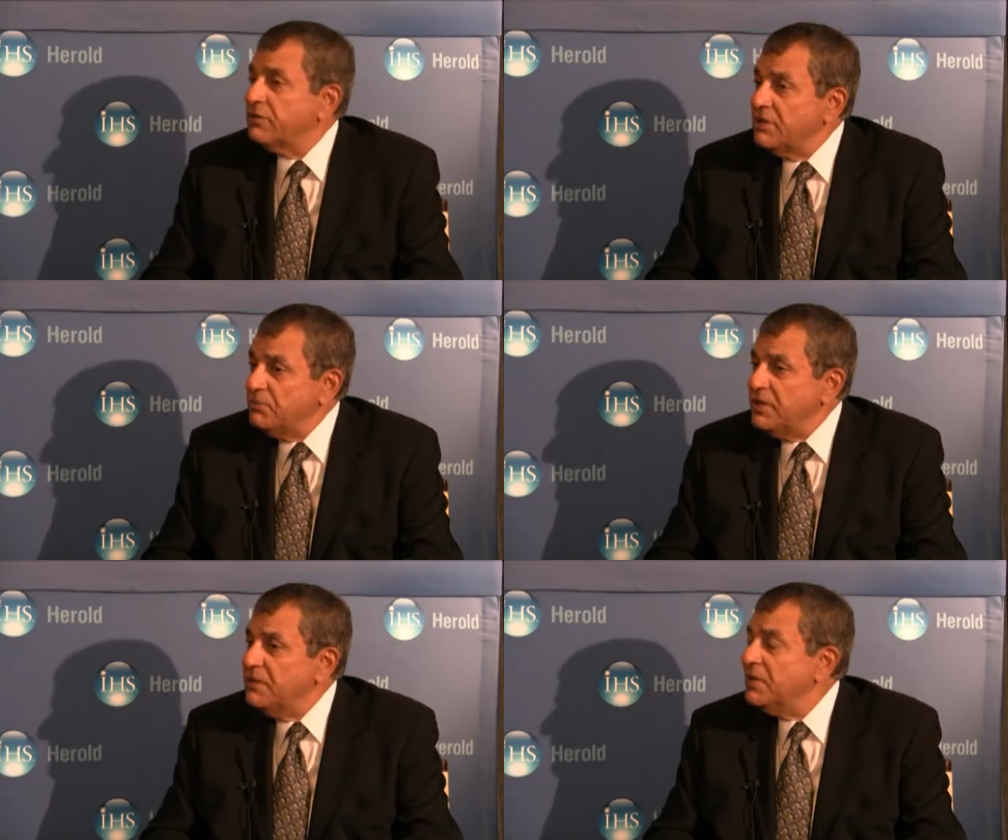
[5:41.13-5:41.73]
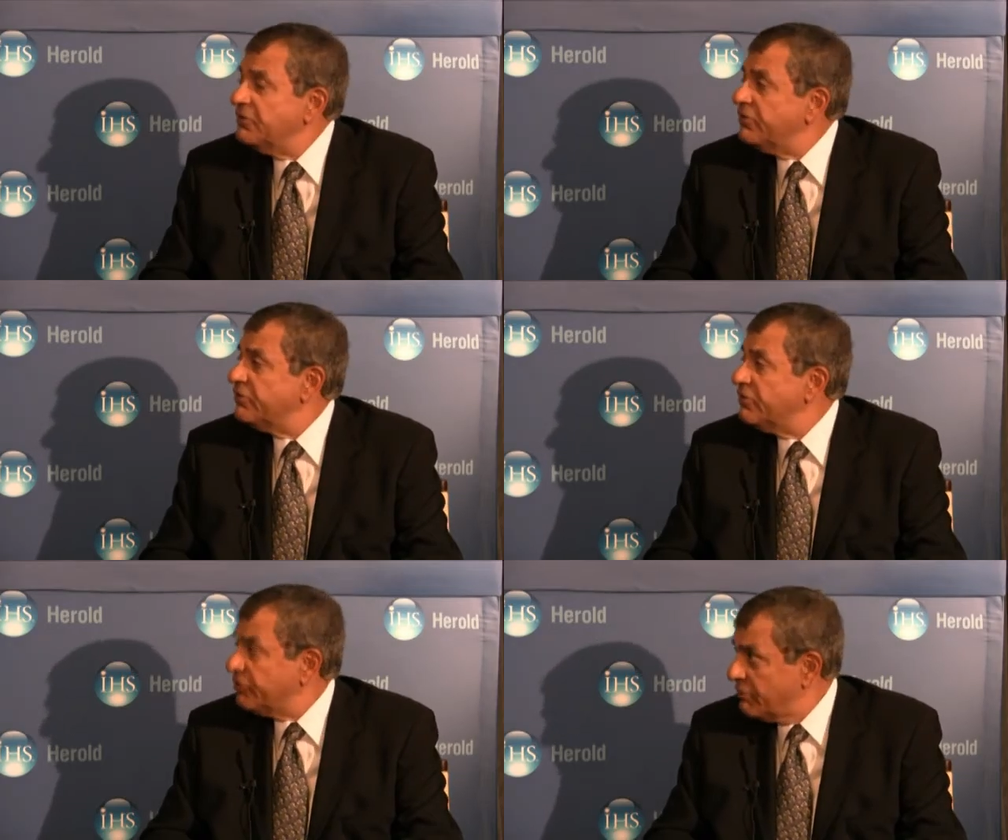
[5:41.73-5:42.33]
3P
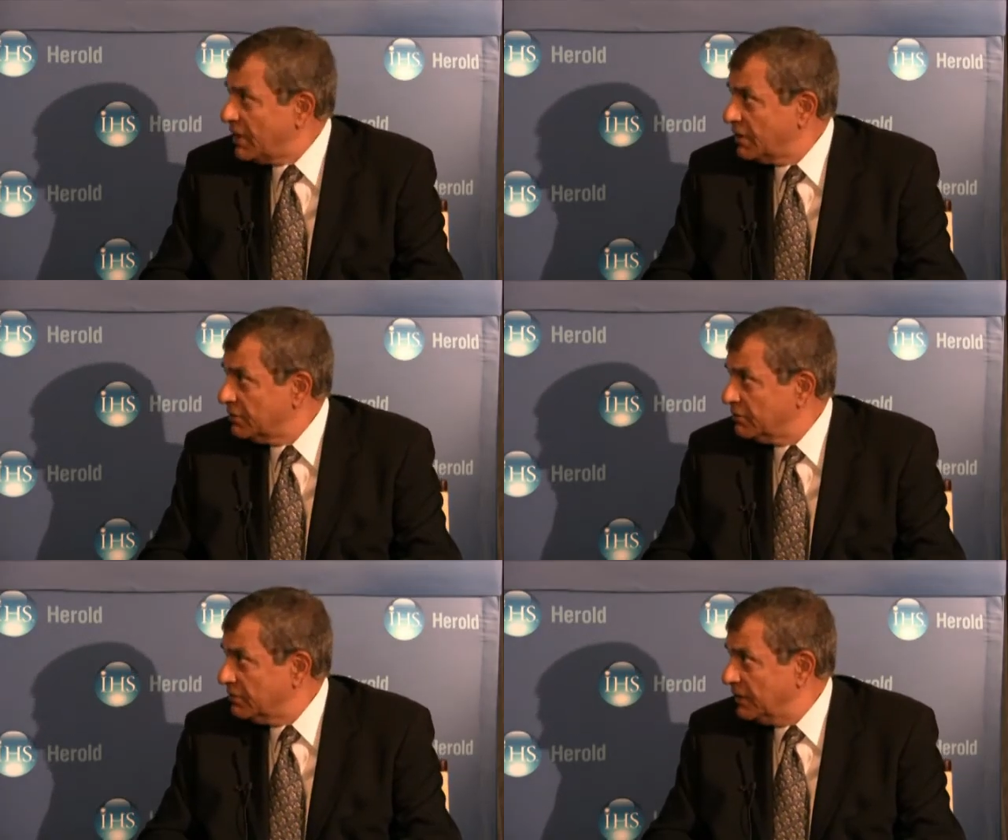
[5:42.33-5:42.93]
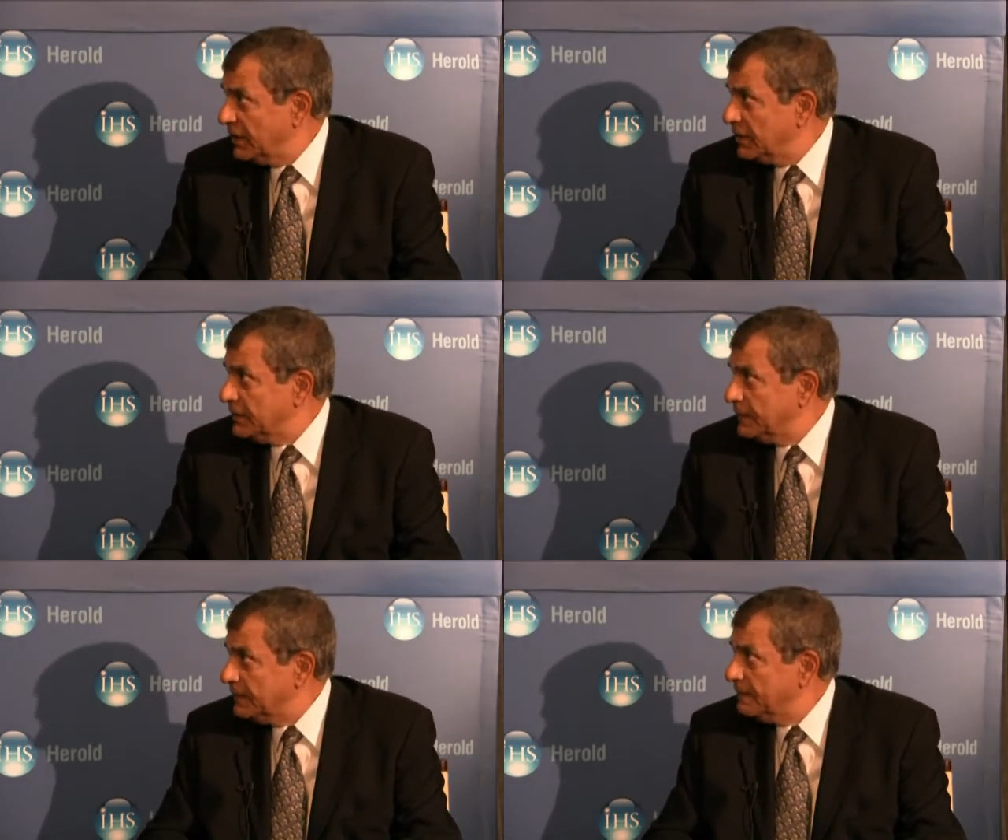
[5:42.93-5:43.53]
basis is 300 million.